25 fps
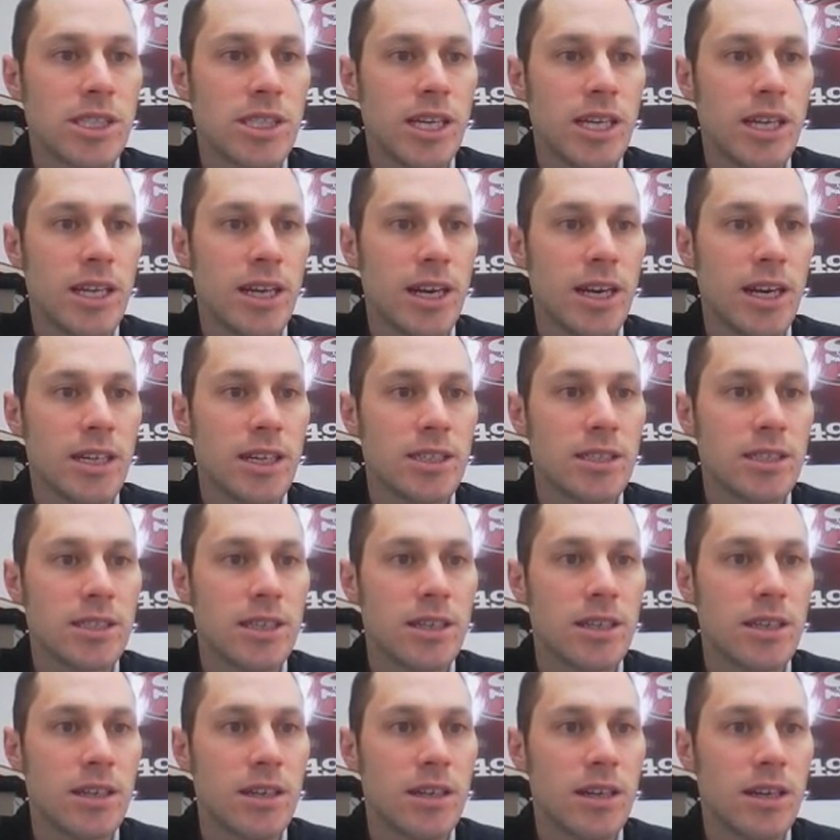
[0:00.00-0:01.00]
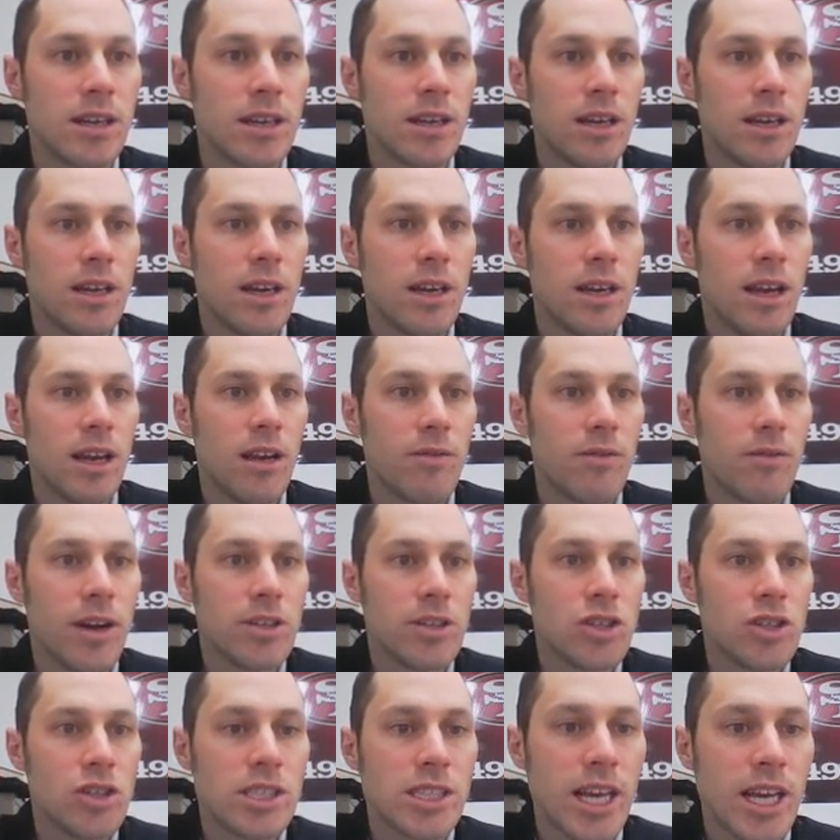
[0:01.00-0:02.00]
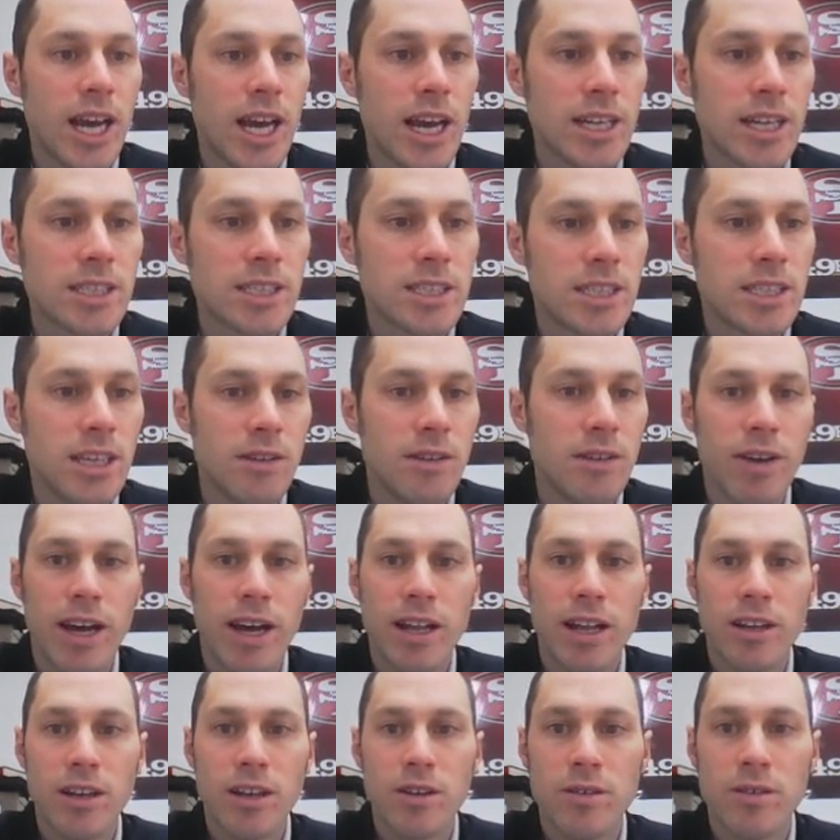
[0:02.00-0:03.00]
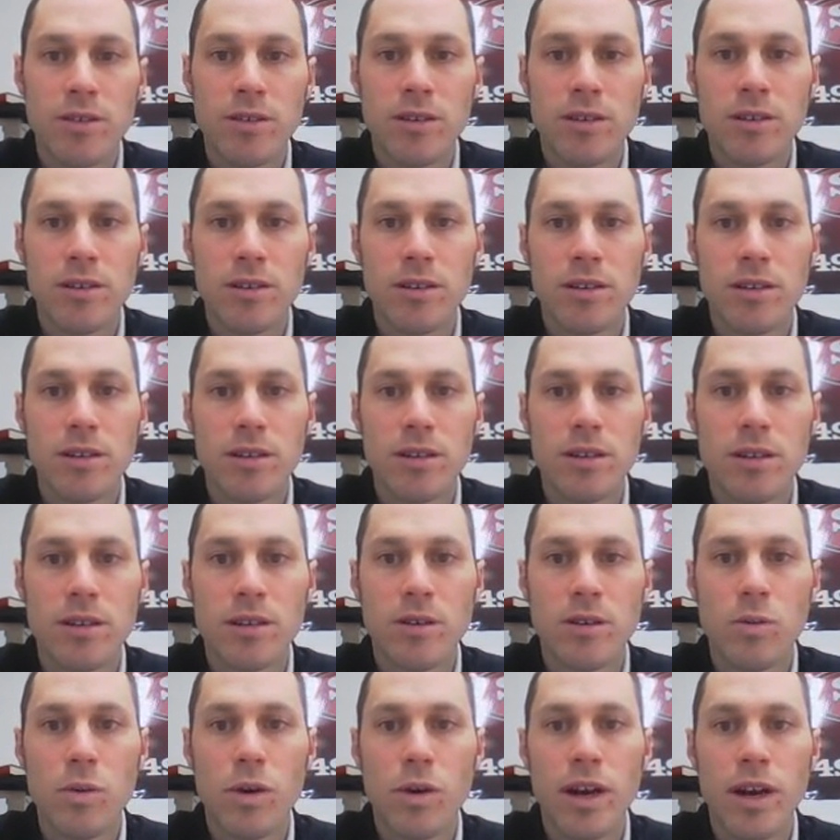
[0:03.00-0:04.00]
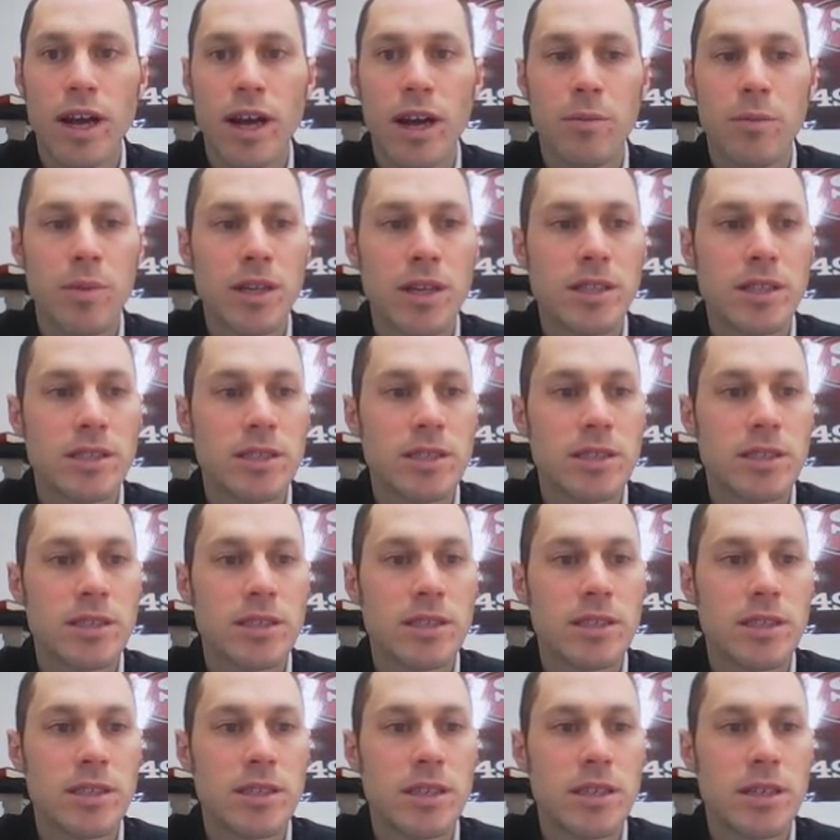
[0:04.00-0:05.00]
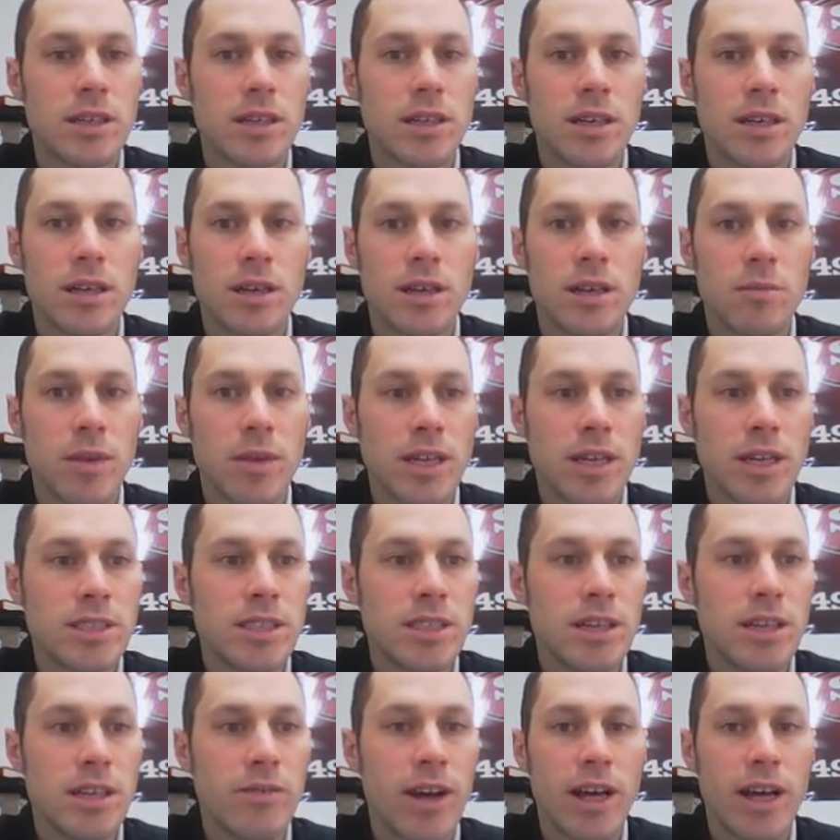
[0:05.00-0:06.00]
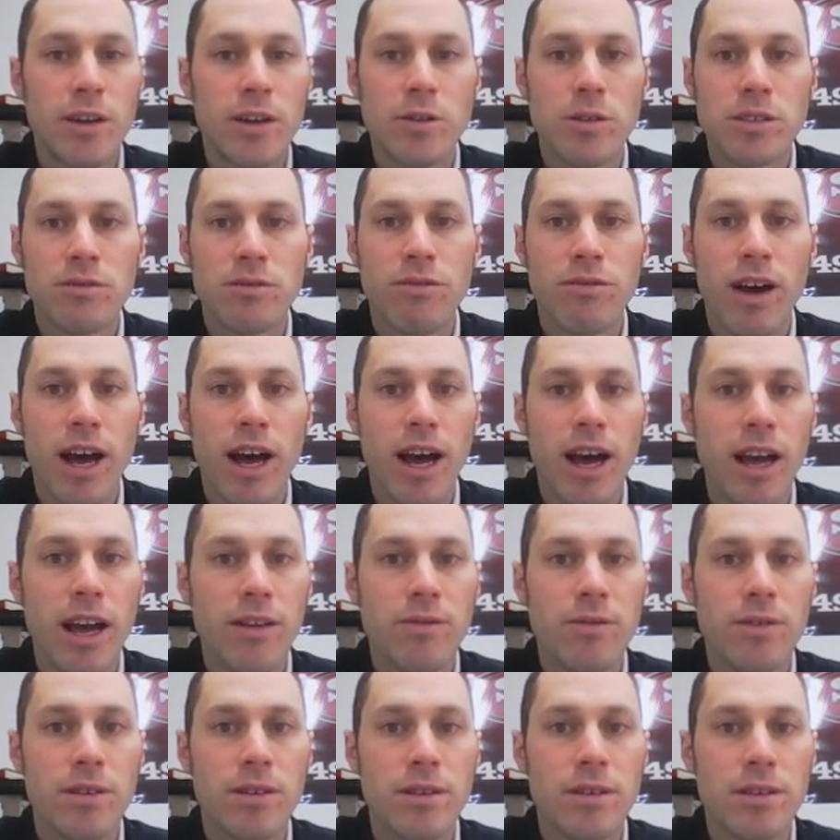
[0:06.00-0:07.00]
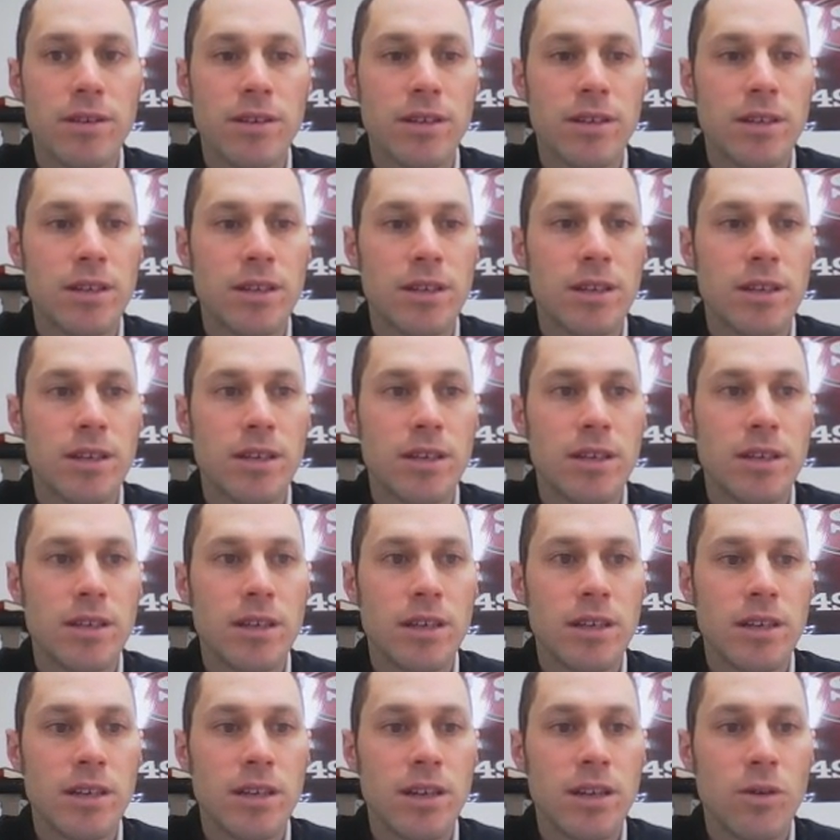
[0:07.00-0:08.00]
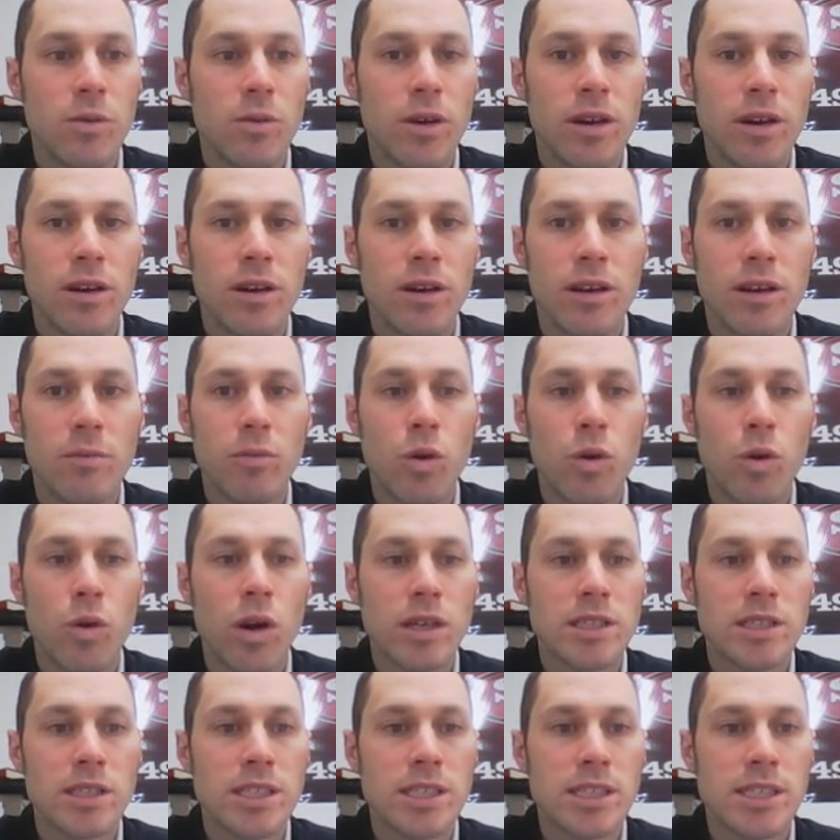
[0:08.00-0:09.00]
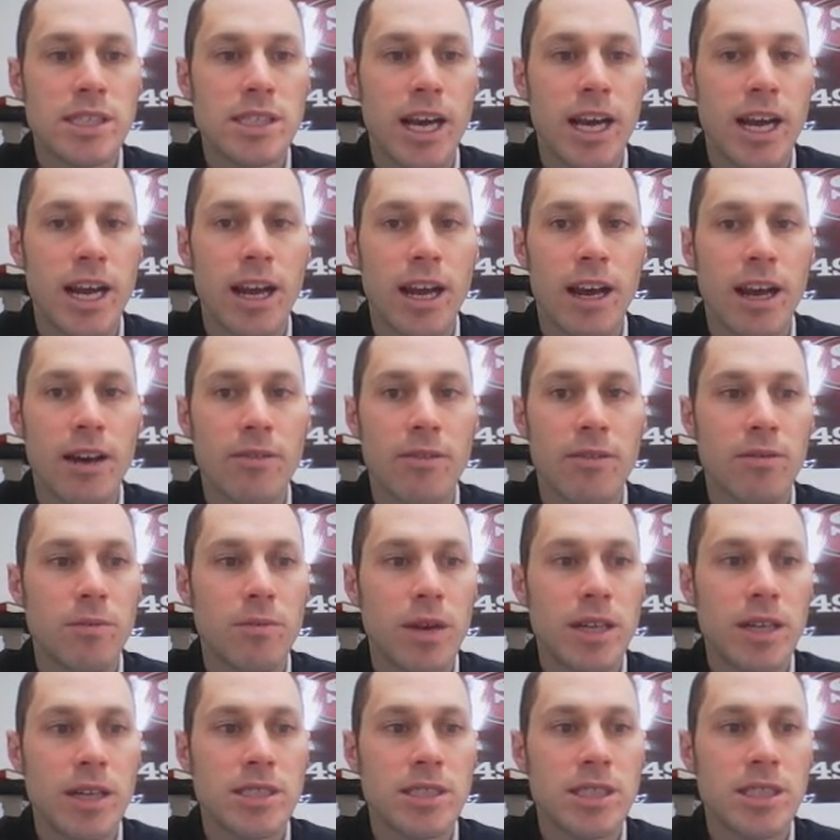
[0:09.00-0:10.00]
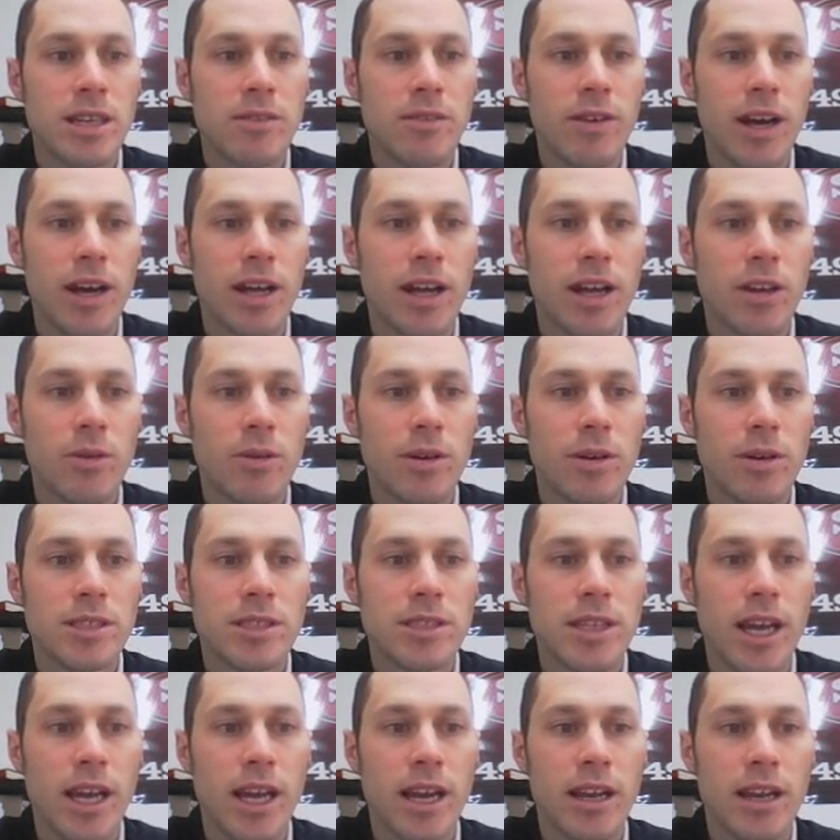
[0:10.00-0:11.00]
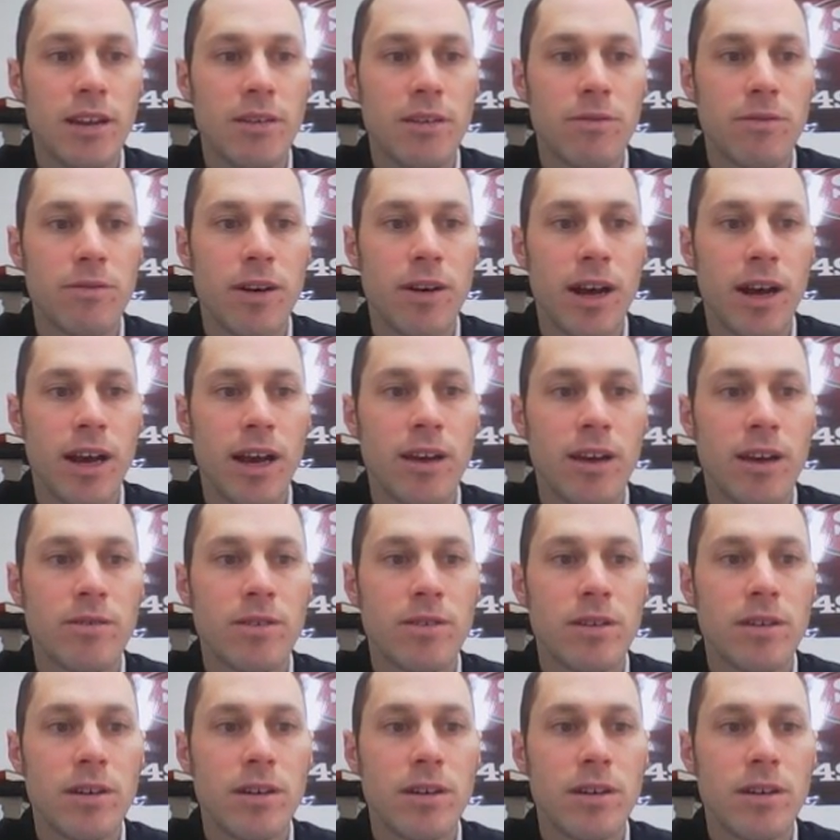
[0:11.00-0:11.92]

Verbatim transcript: C does. If I just add a C value, what happens? My C value is 5. Now what importance does that have? My C value is negative 5.